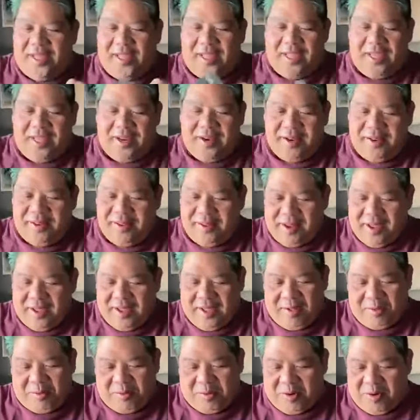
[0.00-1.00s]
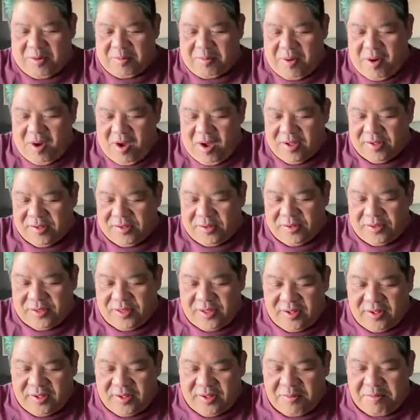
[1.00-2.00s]
in, I guess, whatever pods. So
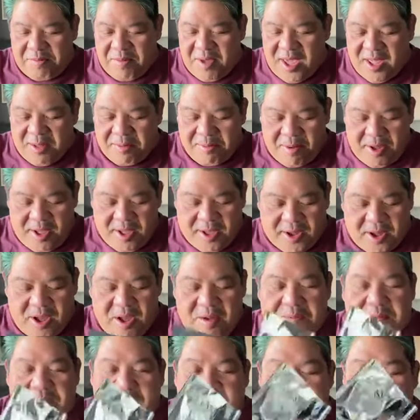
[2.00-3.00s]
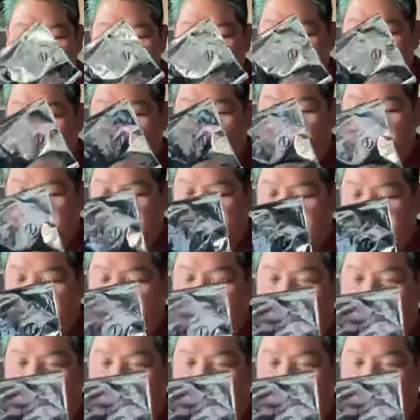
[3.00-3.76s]
this is made by a company called